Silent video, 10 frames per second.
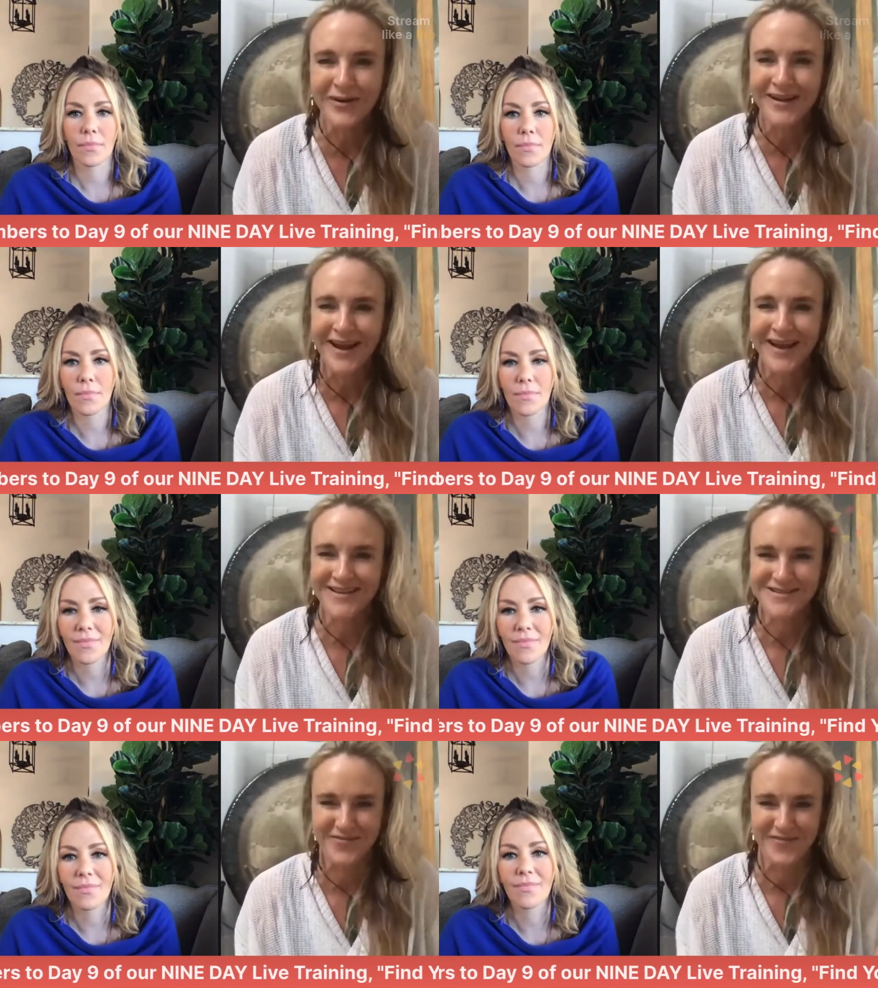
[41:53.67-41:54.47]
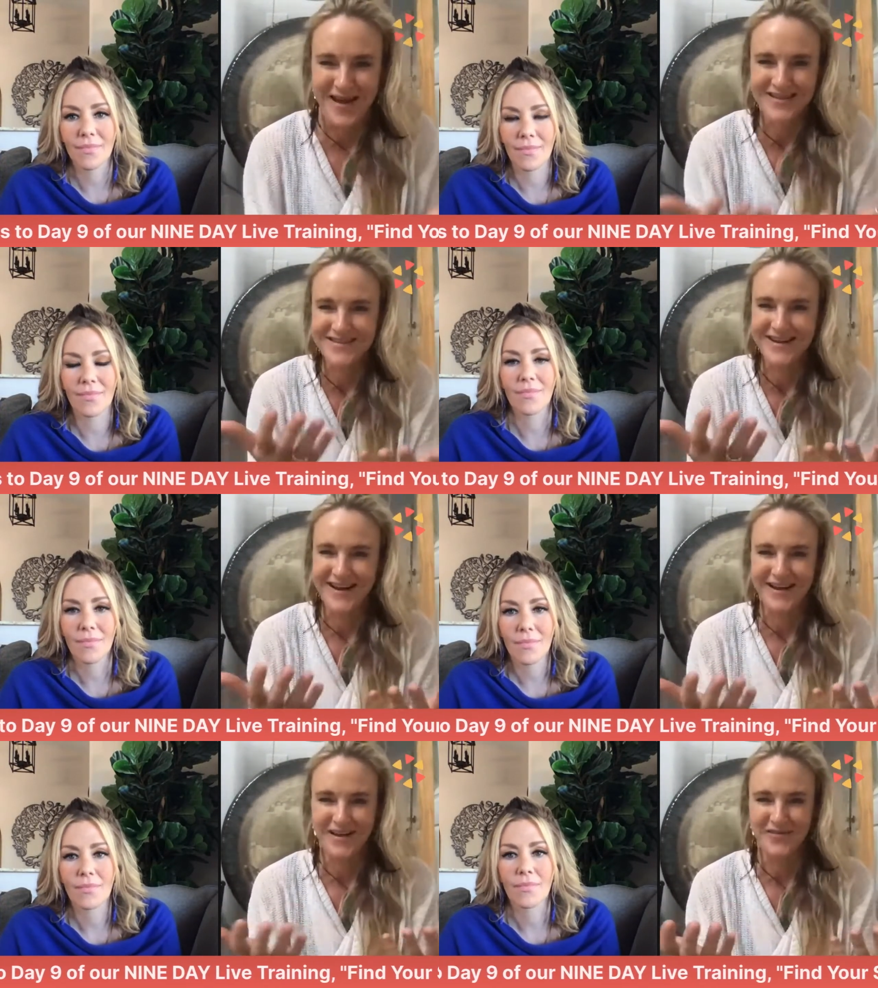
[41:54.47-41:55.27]
Speaker 1: day is a
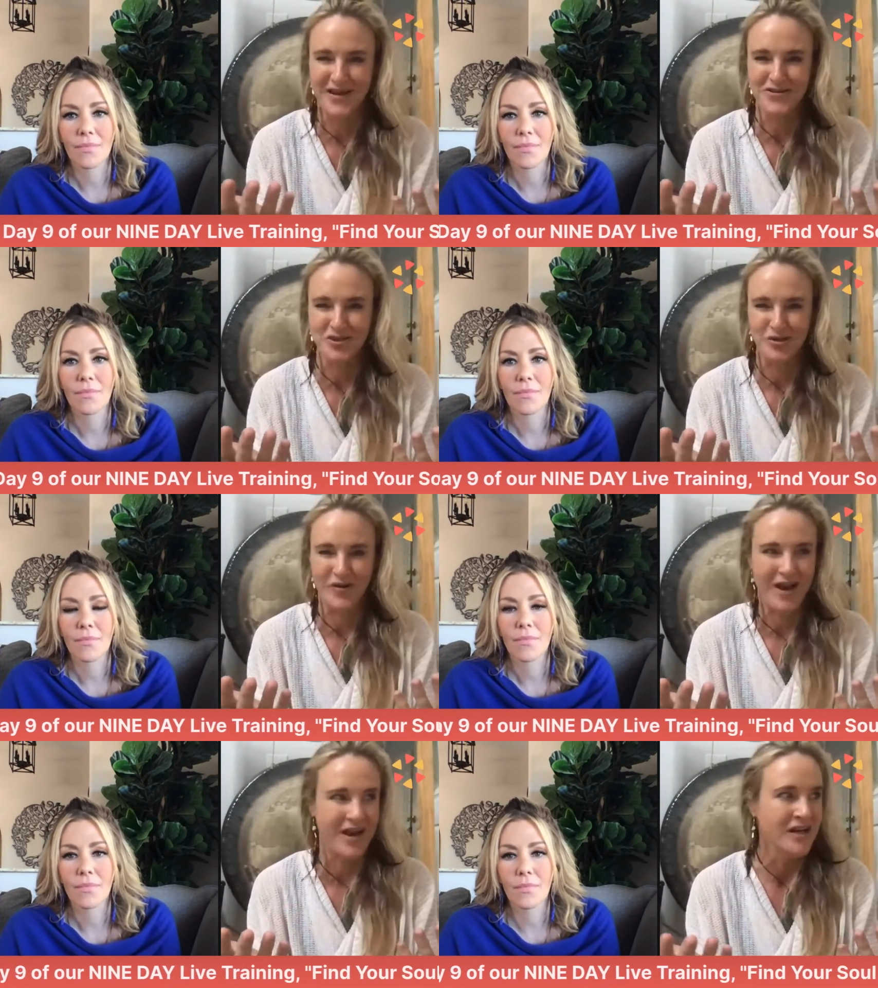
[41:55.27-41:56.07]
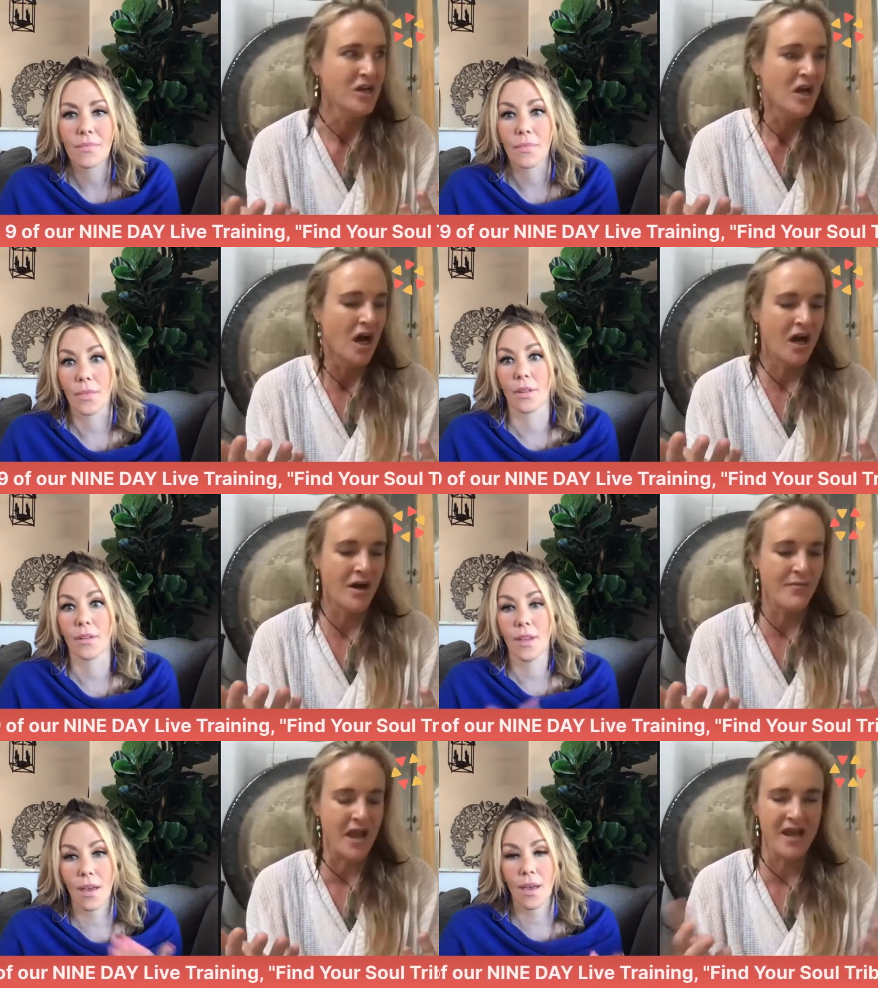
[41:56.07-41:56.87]
fascinating adventure, right?
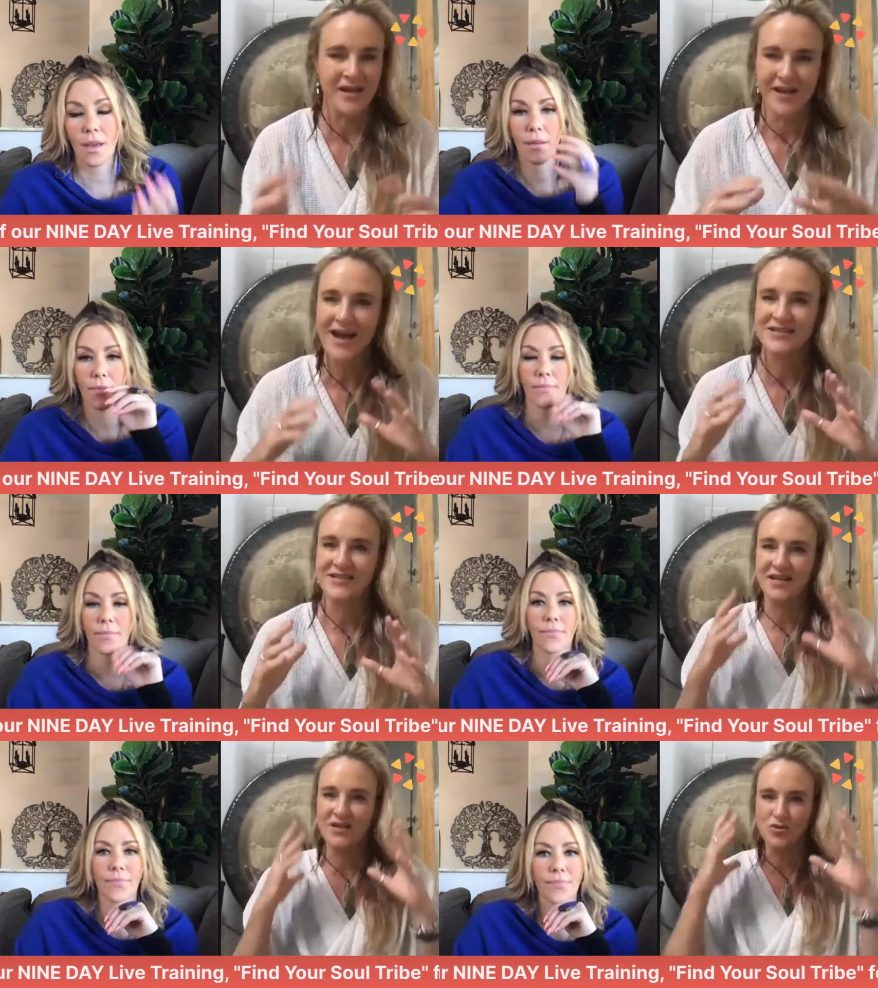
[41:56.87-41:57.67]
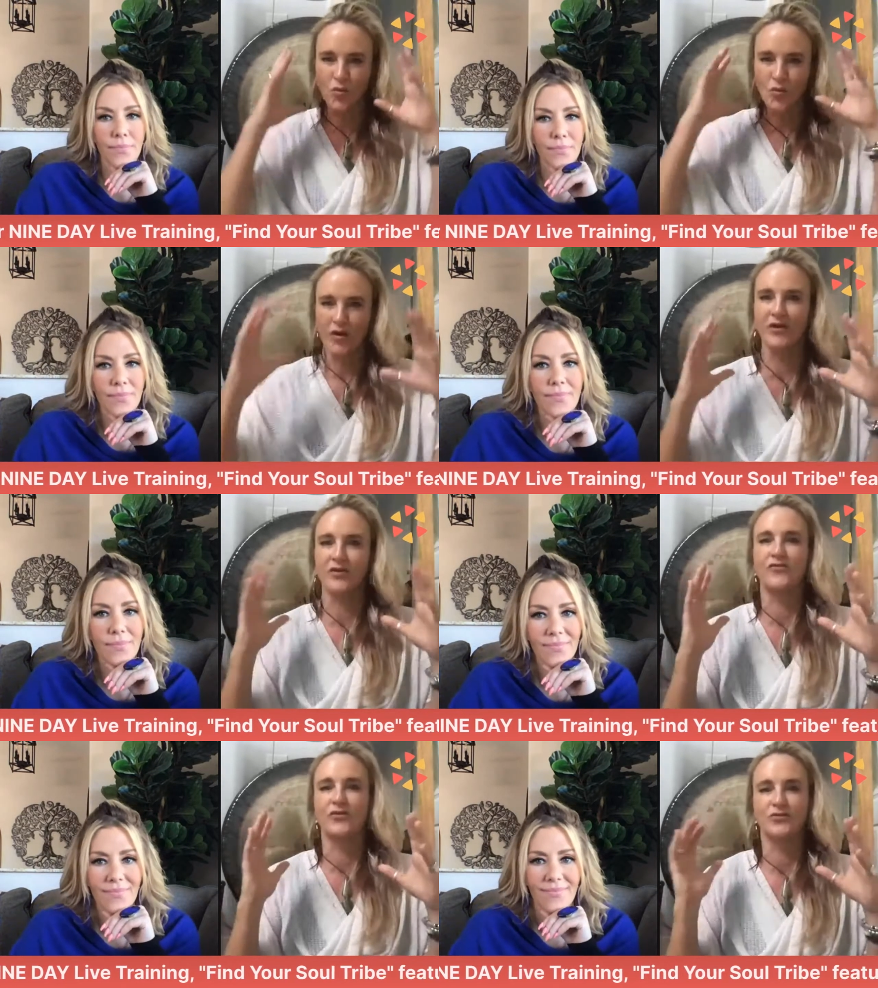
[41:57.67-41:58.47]
Um, And yes, it is
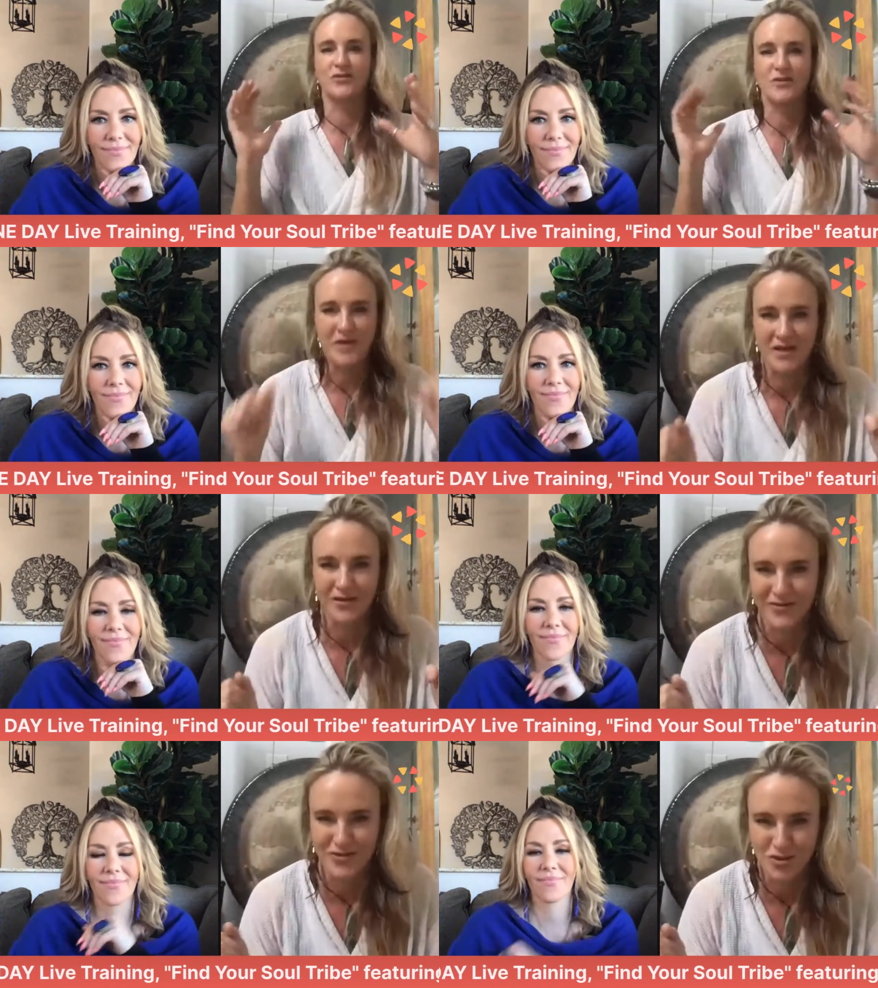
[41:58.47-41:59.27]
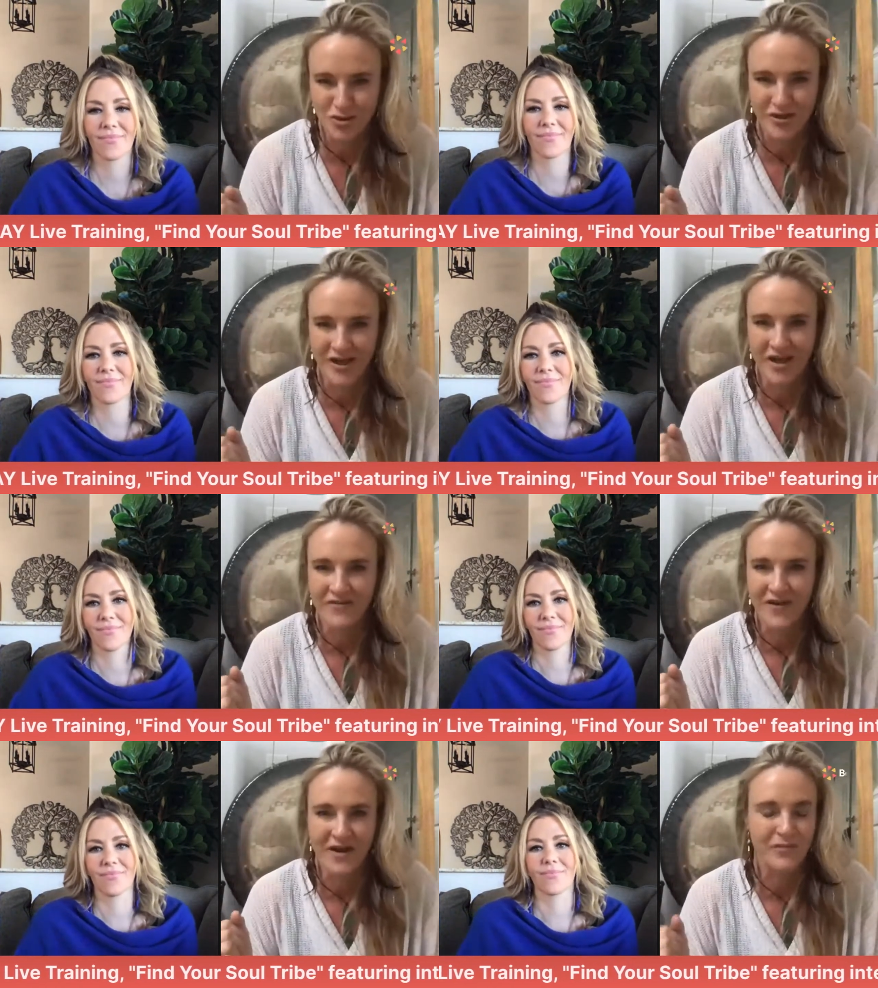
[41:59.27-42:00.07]
wonderful to be on this journey and
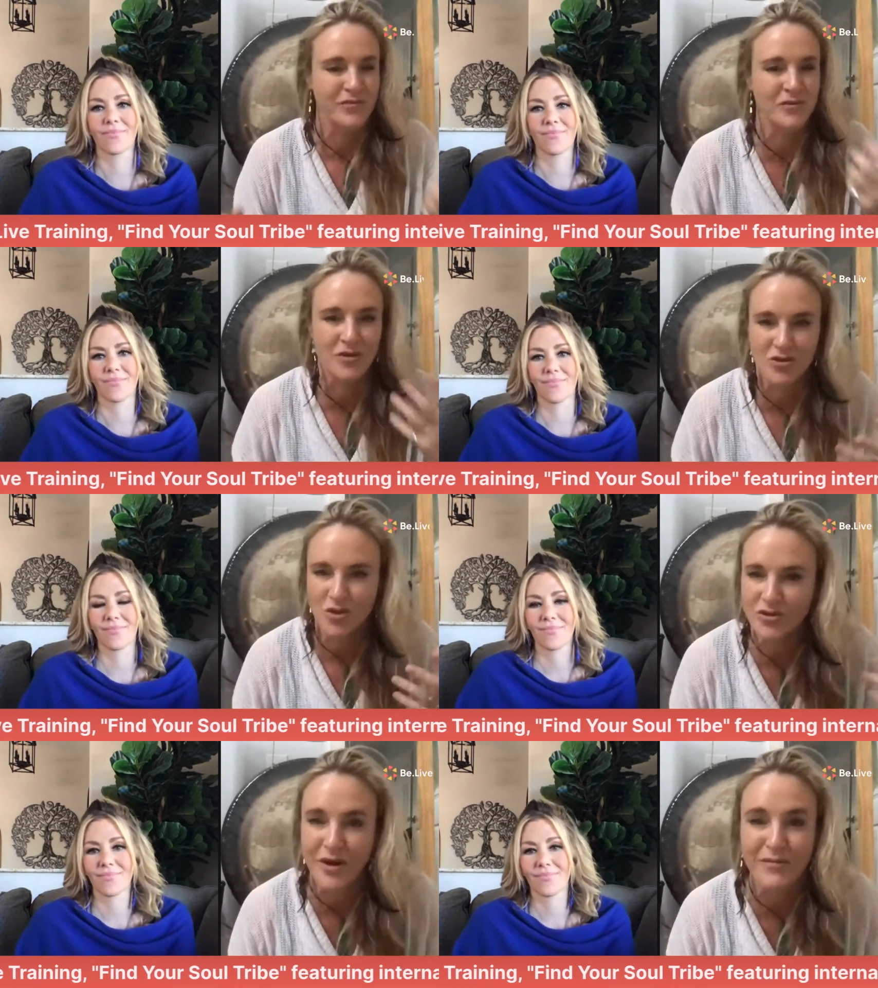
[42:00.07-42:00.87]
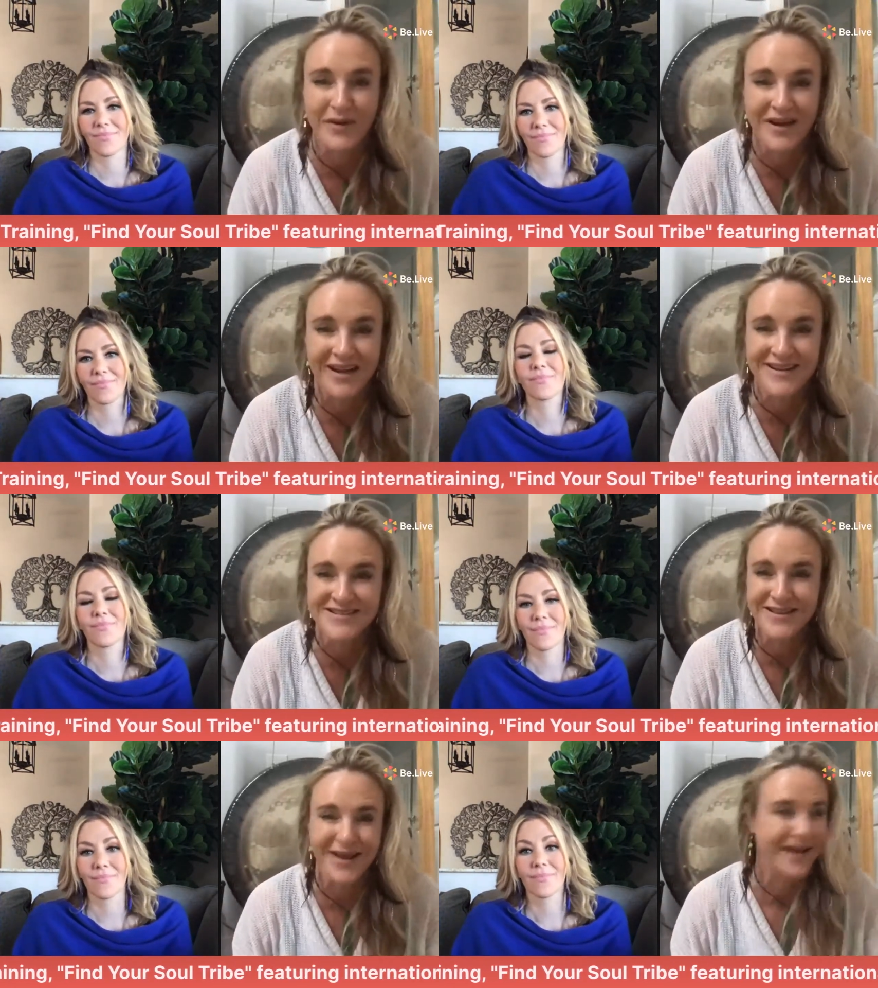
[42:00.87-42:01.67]
finding your soul tribe, but it
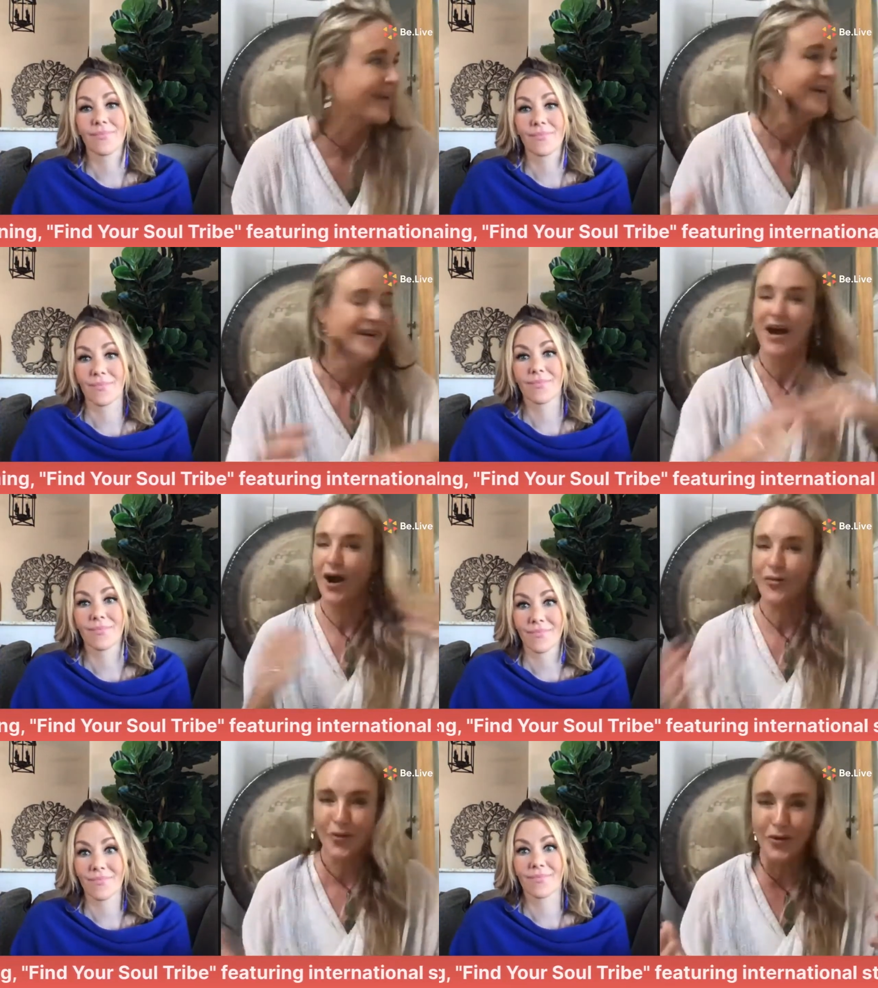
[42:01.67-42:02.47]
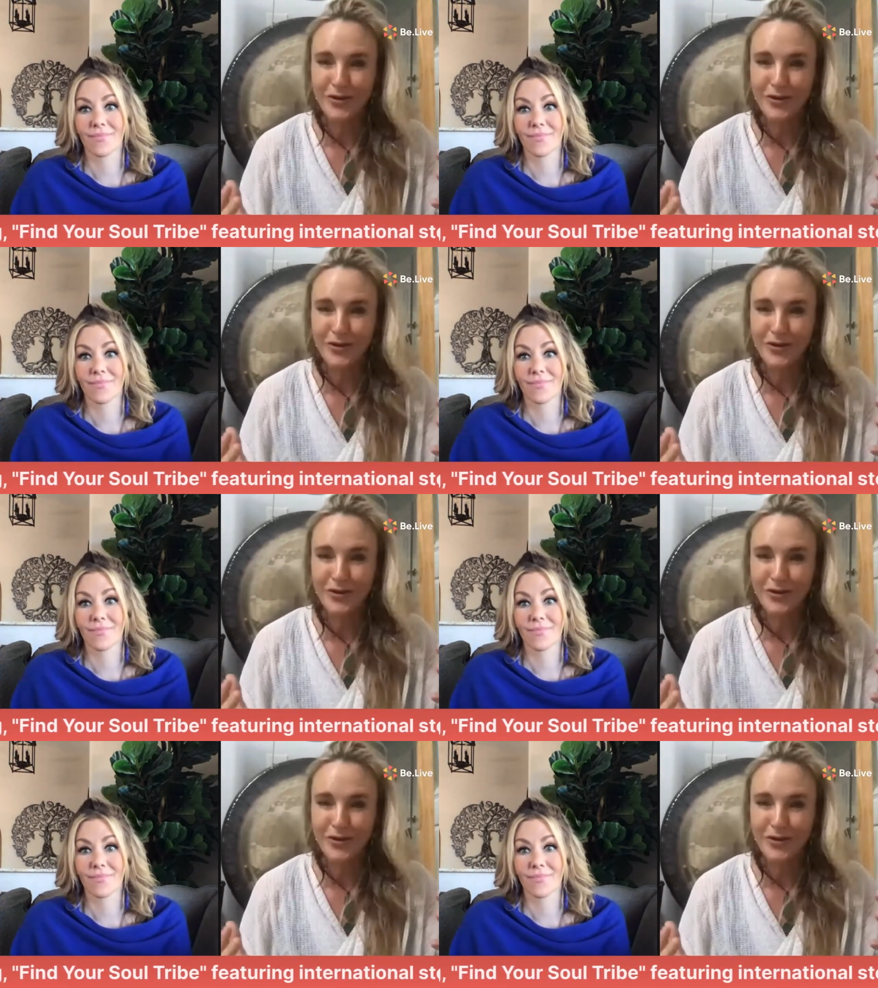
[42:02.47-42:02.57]
is like a roller